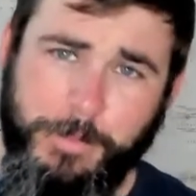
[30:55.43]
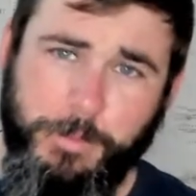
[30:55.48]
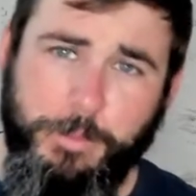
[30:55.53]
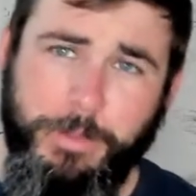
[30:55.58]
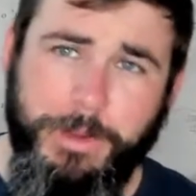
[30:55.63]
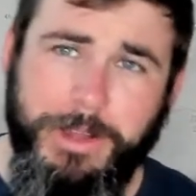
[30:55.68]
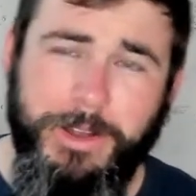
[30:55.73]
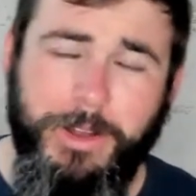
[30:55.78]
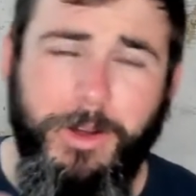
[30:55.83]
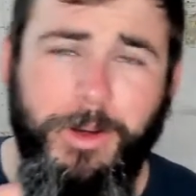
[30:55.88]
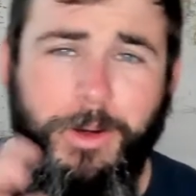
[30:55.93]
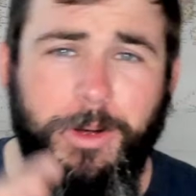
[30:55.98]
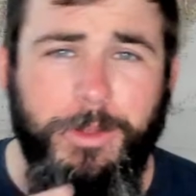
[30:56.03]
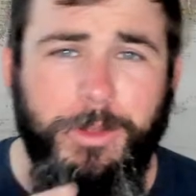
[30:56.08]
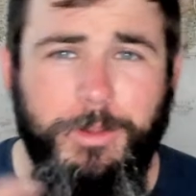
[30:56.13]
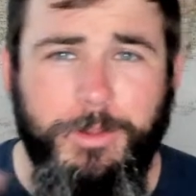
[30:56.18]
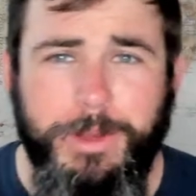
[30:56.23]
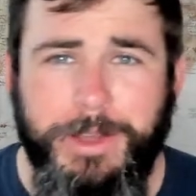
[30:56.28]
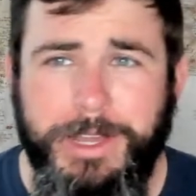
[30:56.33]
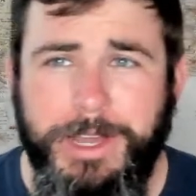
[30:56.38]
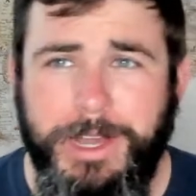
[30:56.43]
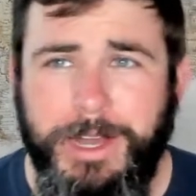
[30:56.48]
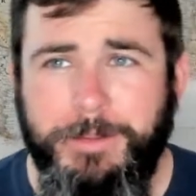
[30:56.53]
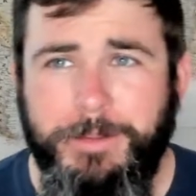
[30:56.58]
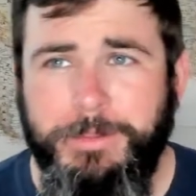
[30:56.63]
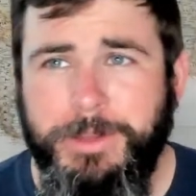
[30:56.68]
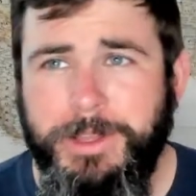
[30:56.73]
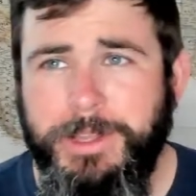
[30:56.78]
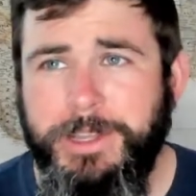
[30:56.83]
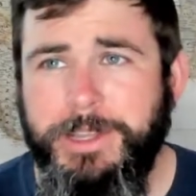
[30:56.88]
But all the way
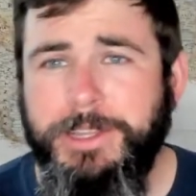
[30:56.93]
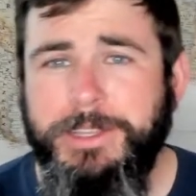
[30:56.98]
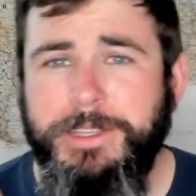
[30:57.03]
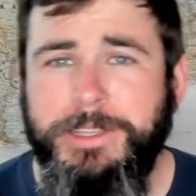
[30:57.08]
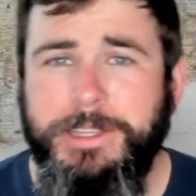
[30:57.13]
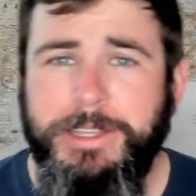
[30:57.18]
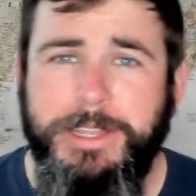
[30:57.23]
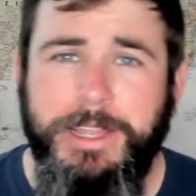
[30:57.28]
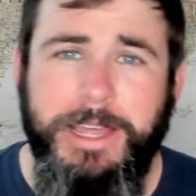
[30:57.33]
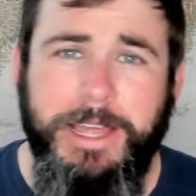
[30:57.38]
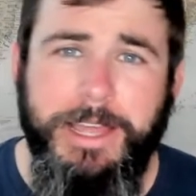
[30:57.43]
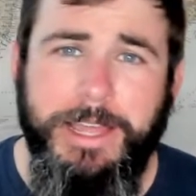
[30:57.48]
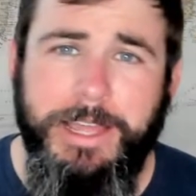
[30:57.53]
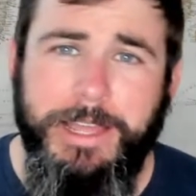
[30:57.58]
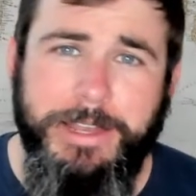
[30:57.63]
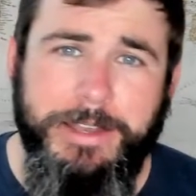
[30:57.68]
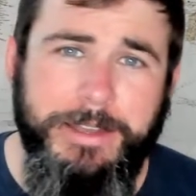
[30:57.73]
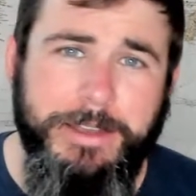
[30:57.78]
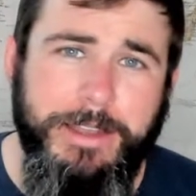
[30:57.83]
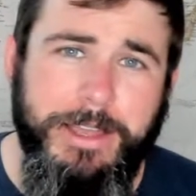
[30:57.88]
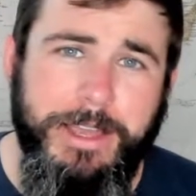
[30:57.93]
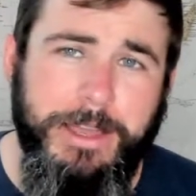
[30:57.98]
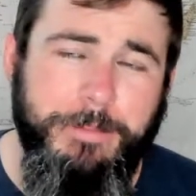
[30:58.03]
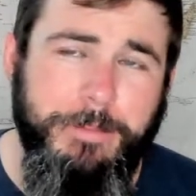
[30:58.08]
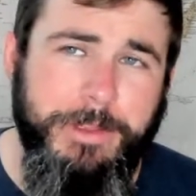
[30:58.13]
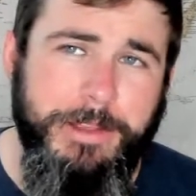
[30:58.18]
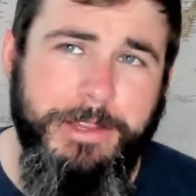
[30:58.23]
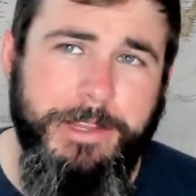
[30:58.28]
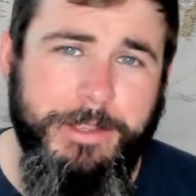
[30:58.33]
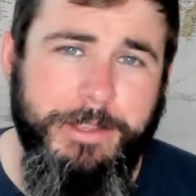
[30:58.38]
up to the end, I
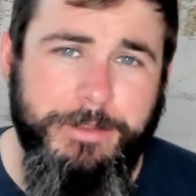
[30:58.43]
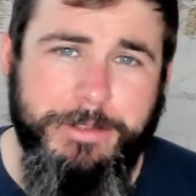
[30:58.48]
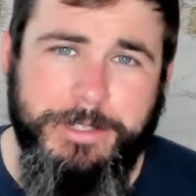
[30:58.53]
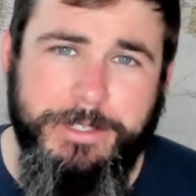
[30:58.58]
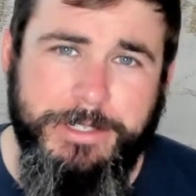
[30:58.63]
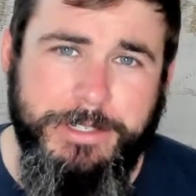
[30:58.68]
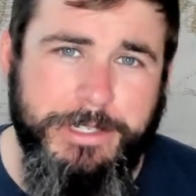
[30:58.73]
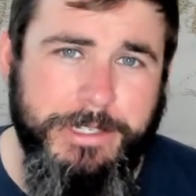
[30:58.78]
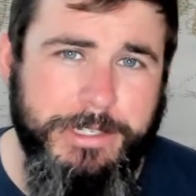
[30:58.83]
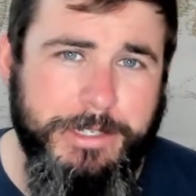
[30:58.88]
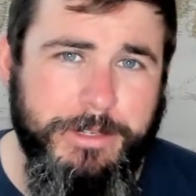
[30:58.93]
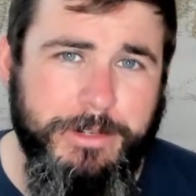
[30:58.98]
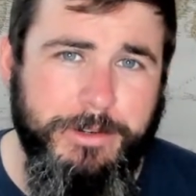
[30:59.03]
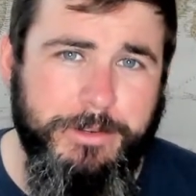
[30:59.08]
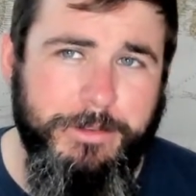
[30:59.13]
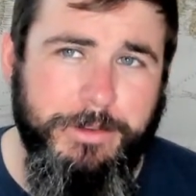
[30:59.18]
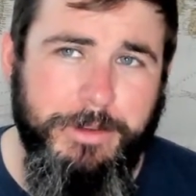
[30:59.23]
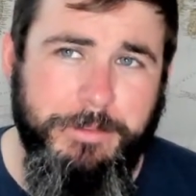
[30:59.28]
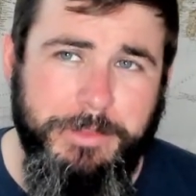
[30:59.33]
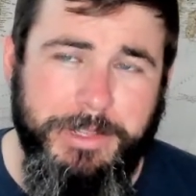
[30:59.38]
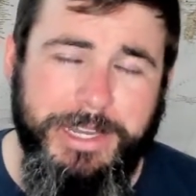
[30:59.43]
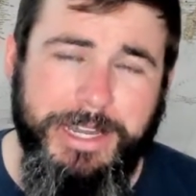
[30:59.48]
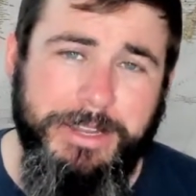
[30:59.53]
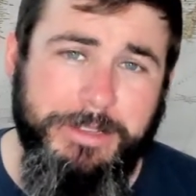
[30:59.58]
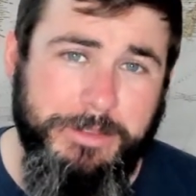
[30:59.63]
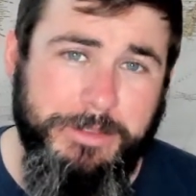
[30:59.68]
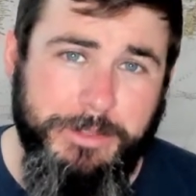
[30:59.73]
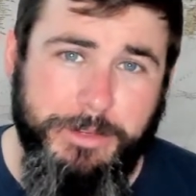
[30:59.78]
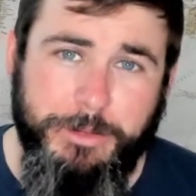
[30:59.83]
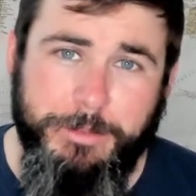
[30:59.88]
mean, he was still. I mean, he got a
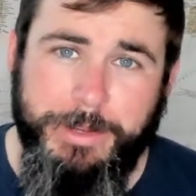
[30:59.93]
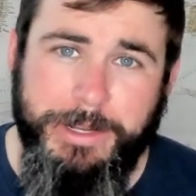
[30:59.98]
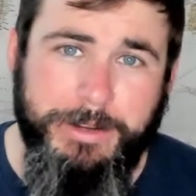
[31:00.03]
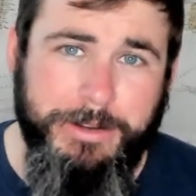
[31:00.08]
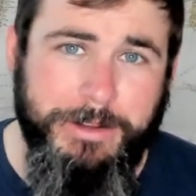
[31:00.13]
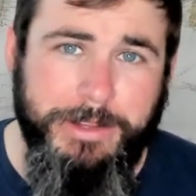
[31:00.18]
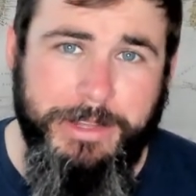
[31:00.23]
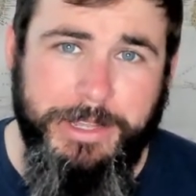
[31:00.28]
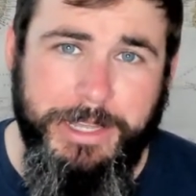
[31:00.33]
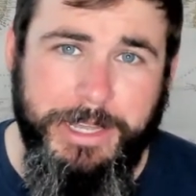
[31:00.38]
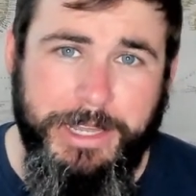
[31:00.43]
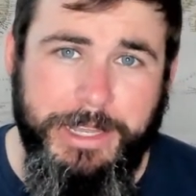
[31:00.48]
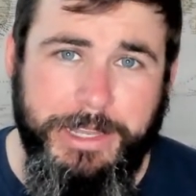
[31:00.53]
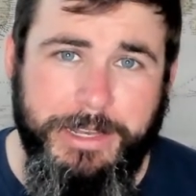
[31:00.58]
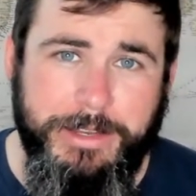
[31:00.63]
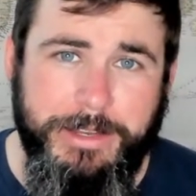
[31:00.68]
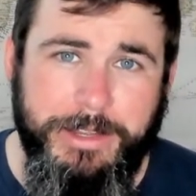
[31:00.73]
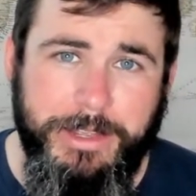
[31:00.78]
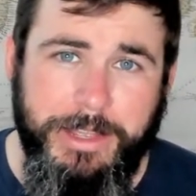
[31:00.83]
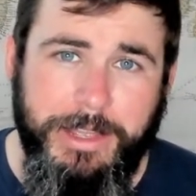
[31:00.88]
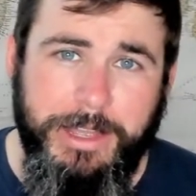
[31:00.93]
little better in the end